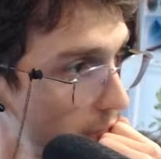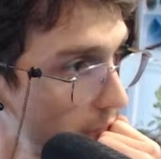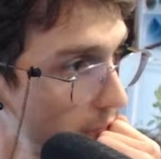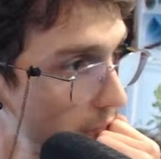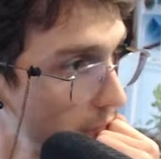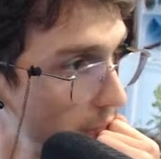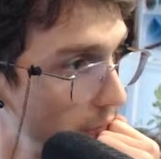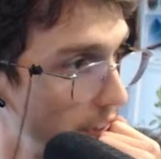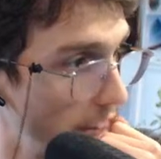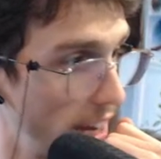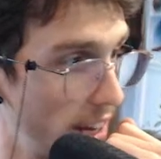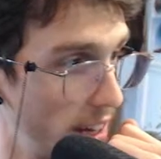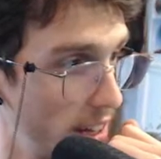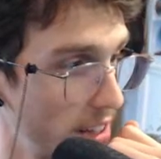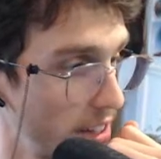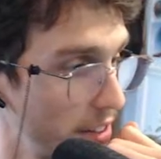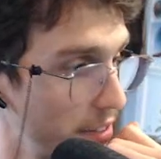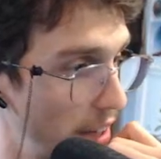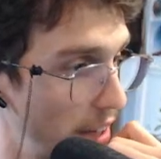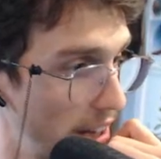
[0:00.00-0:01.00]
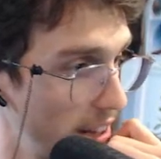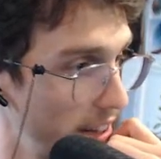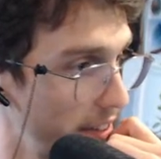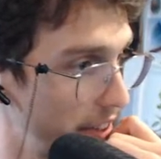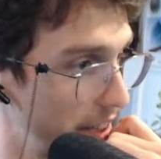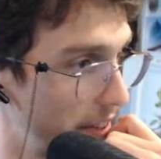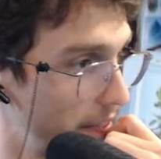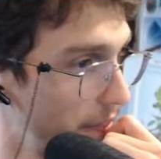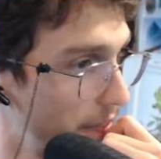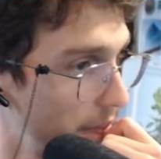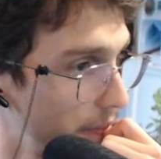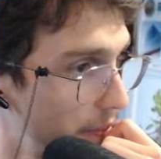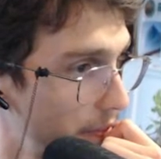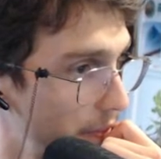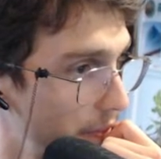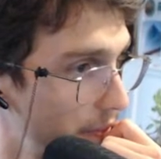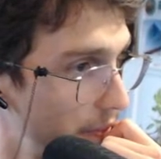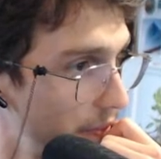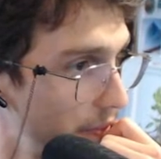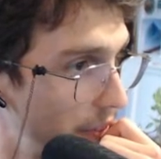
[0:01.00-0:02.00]
Yeah, I love it.
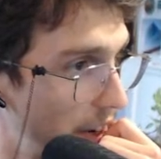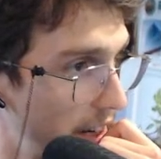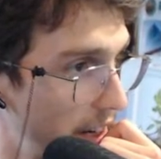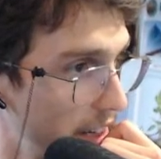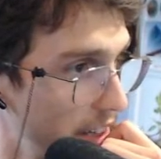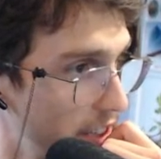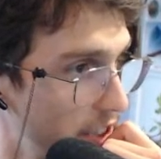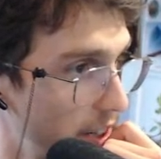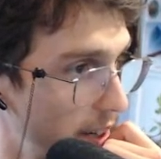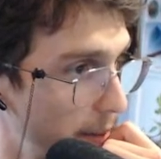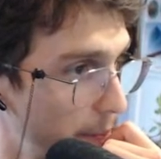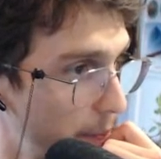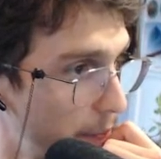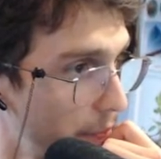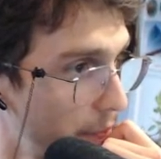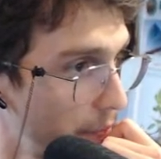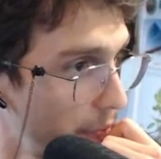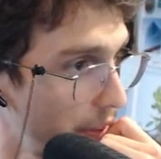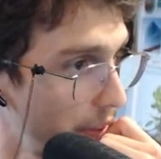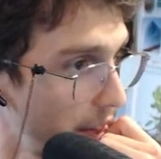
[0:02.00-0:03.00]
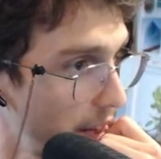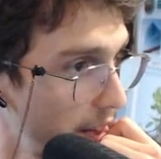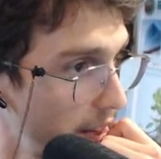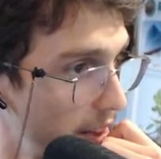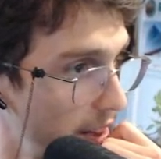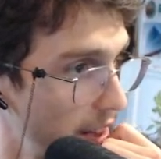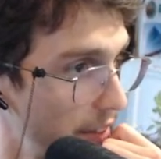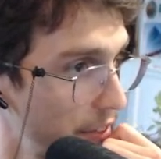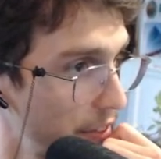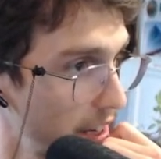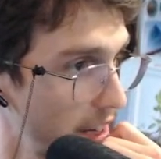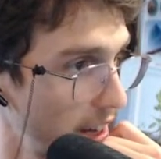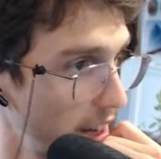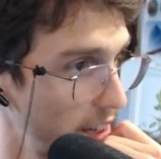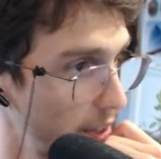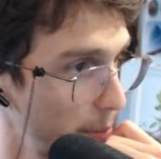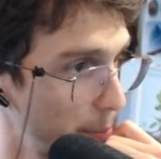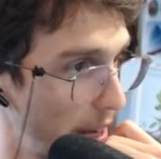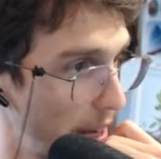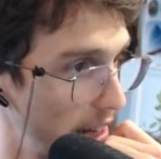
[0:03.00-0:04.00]
Very good job. Love the
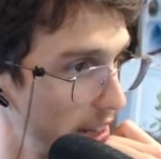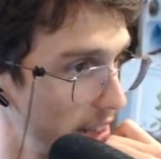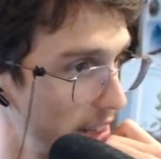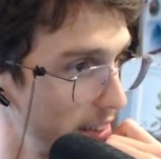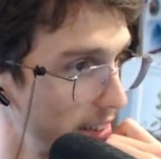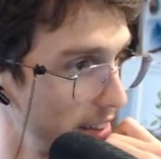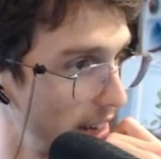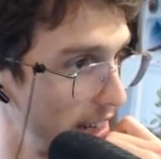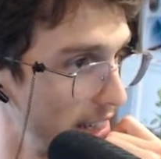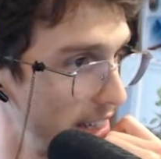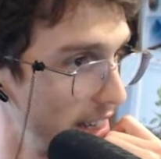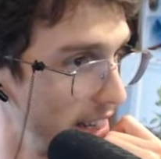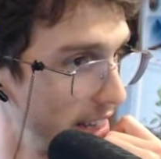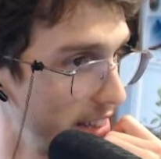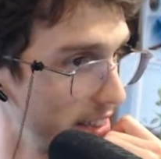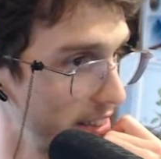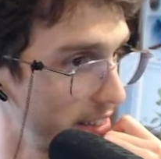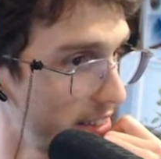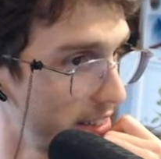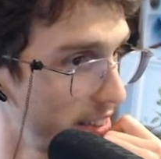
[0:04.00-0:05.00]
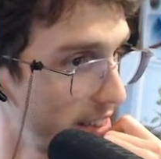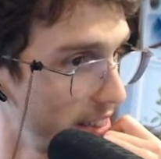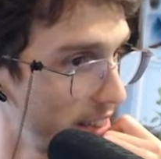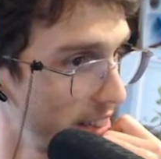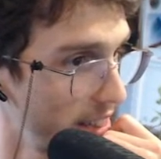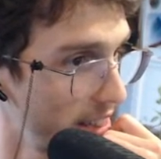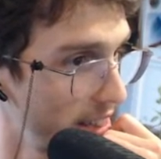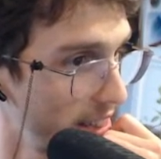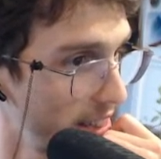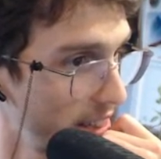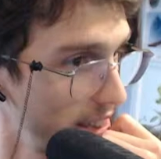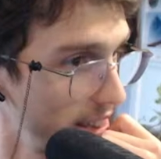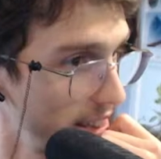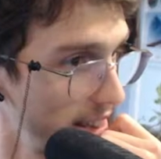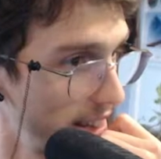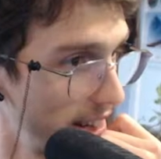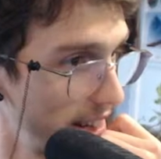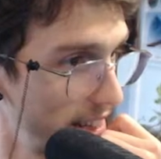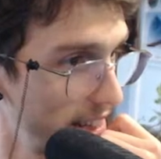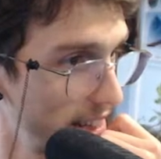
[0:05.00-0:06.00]
color palette idea.
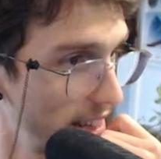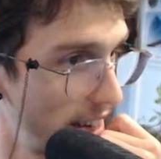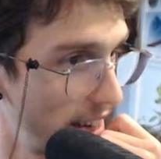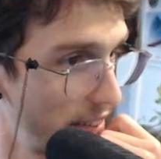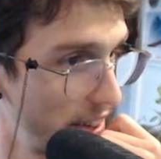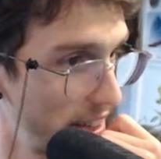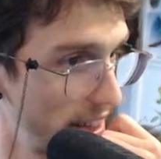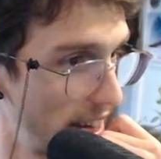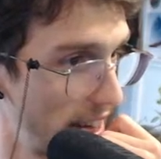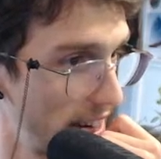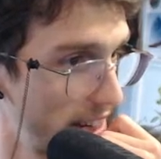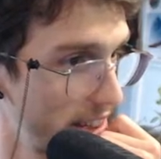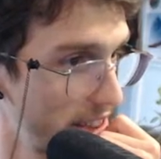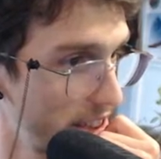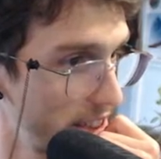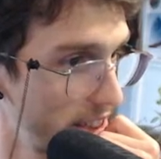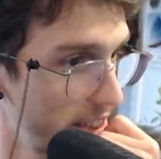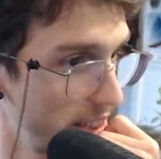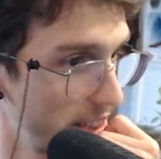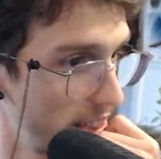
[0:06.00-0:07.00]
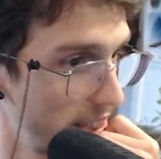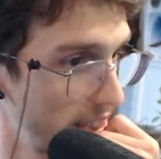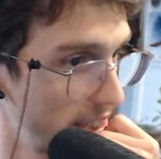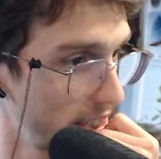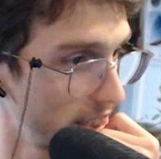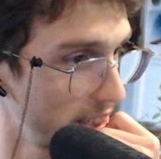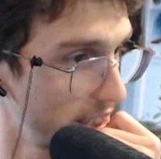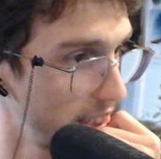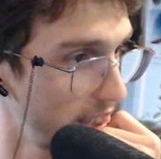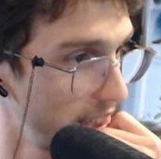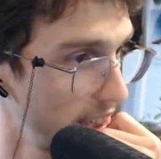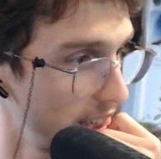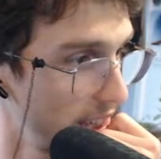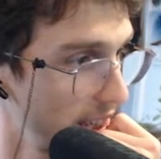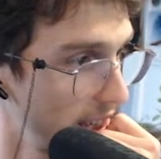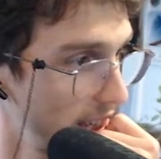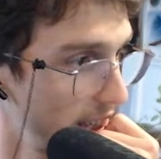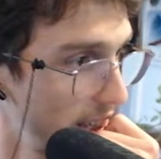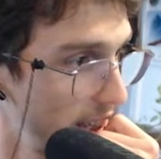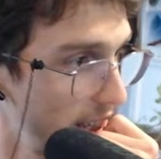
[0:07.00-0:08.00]
Like having that as your
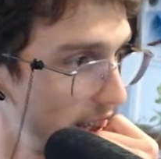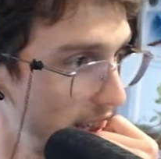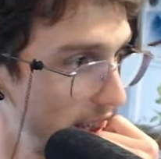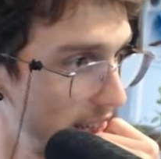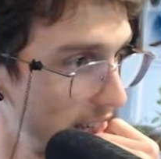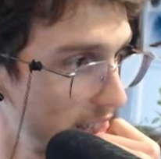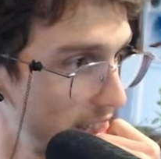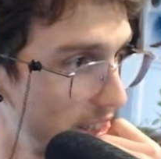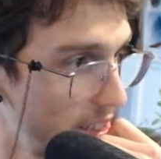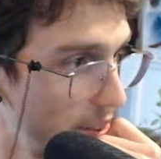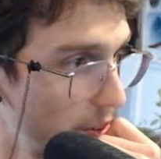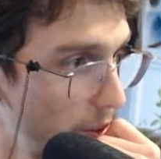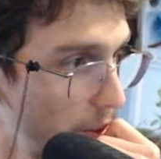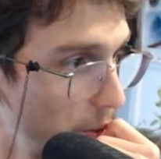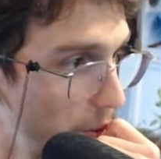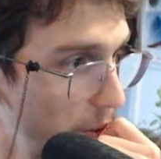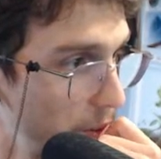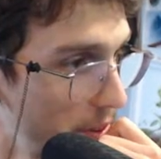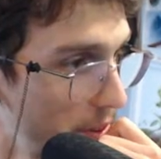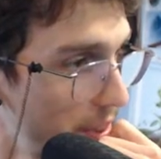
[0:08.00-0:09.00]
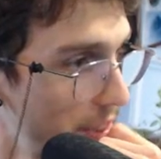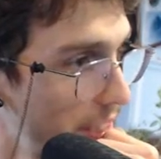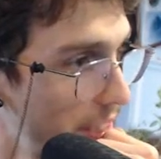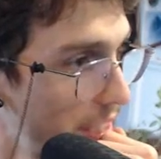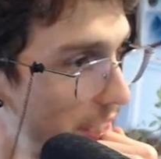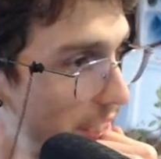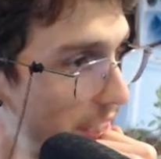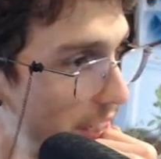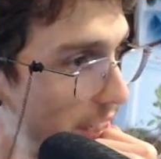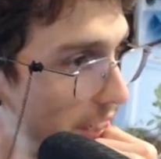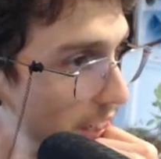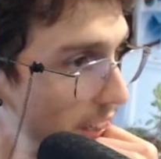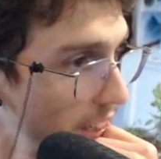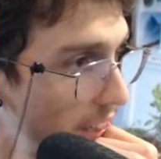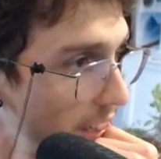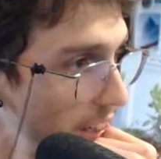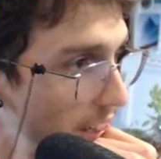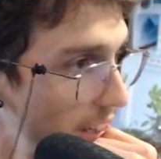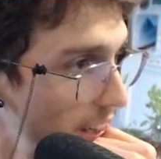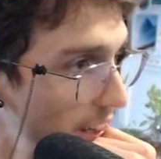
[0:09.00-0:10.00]
like that's so cool.
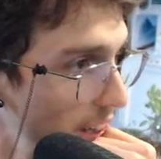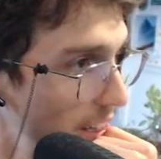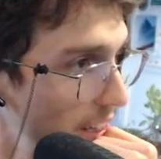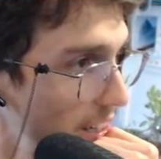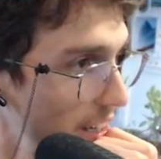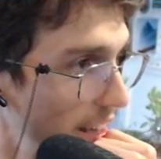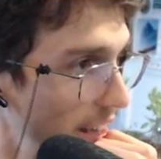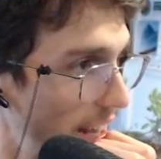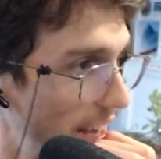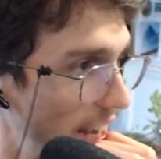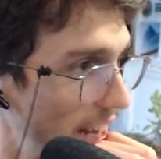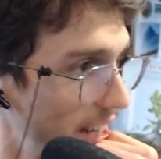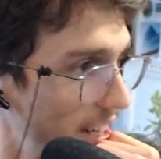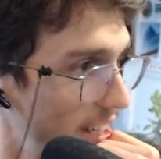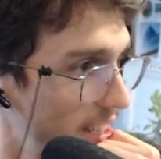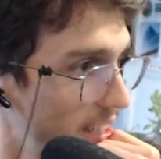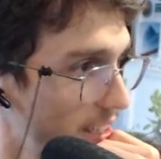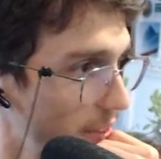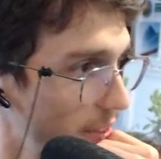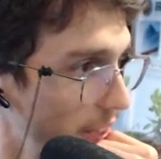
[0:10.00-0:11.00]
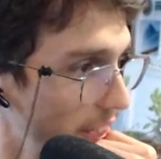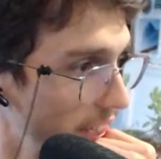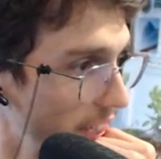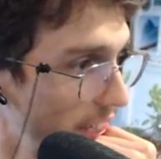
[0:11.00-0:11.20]
Look at that. That's sweet.